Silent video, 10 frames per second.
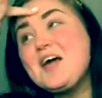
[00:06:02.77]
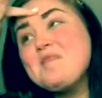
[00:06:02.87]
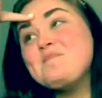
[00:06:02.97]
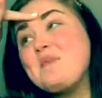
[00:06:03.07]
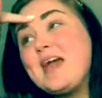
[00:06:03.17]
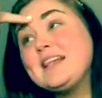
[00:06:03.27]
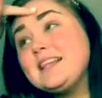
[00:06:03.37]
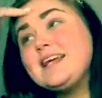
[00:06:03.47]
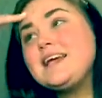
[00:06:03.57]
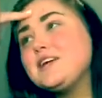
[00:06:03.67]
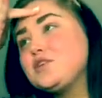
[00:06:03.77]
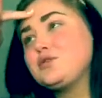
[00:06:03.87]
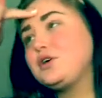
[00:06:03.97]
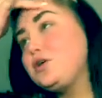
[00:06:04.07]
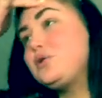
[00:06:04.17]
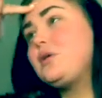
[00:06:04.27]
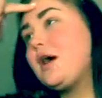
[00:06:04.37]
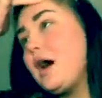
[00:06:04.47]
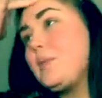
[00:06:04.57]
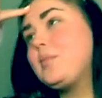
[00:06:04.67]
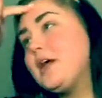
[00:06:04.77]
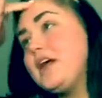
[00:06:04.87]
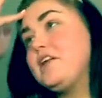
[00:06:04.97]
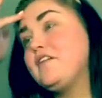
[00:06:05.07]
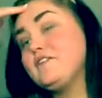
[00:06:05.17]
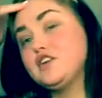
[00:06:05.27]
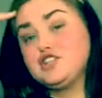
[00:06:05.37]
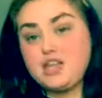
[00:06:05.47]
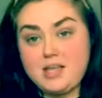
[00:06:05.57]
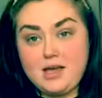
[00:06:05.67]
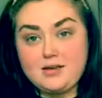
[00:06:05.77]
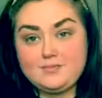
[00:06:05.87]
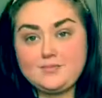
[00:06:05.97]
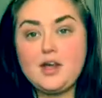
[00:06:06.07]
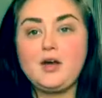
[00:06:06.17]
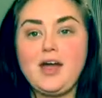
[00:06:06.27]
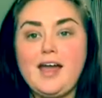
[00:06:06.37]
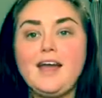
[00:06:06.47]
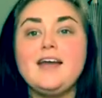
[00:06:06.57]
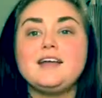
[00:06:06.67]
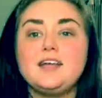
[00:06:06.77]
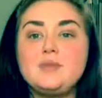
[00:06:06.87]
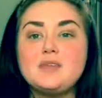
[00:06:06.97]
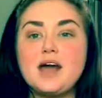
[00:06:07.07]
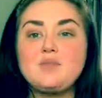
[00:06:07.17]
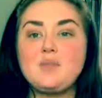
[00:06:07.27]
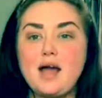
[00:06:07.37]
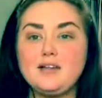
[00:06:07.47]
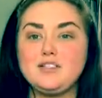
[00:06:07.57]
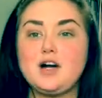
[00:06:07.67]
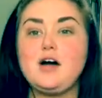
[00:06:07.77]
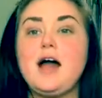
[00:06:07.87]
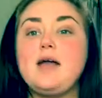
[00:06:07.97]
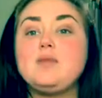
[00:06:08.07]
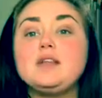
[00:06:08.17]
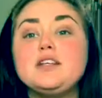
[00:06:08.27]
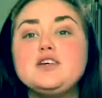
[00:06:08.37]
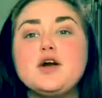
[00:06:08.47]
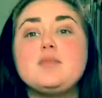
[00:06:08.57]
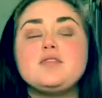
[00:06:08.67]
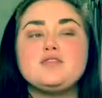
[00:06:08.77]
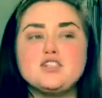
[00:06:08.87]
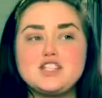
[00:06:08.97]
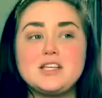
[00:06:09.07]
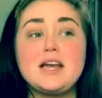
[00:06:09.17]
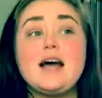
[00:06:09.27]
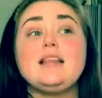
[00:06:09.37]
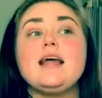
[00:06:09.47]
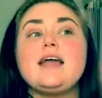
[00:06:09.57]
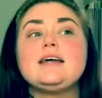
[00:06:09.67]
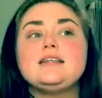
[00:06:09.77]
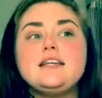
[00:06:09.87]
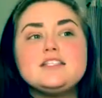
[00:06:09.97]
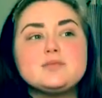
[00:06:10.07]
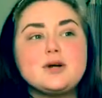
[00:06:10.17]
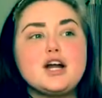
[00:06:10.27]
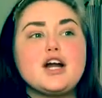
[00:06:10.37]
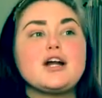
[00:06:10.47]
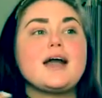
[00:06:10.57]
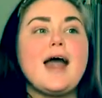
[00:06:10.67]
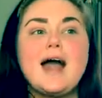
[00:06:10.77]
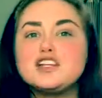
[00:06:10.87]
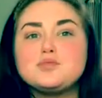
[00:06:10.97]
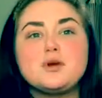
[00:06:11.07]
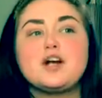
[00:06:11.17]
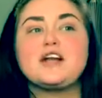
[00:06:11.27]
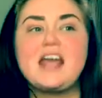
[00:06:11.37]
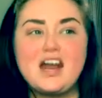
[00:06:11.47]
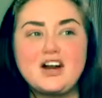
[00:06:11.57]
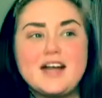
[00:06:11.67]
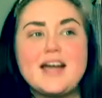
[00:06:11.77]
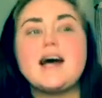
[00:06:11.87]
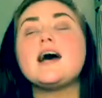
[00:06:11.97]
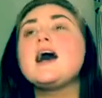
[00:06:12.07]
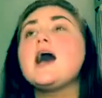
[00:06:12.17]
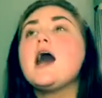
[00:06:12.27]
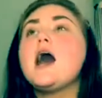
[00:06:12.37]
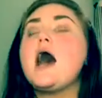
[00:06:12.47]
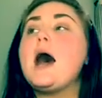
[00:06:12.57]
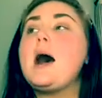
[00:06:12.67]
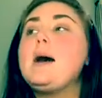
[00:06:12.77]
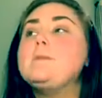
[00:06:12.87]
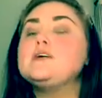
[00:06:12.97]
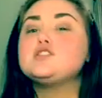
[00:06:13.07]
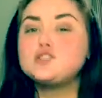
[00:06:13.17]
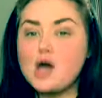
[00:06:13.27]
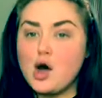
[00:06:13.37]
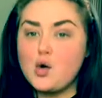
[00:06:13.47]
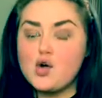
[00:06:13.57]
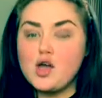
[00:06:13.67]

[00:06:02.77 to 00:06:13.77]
mainly grew up in Virginia, okay? Keep that in mind, y'all. I mainly grew up in Virginia, like Leesburg, Ashburn area. So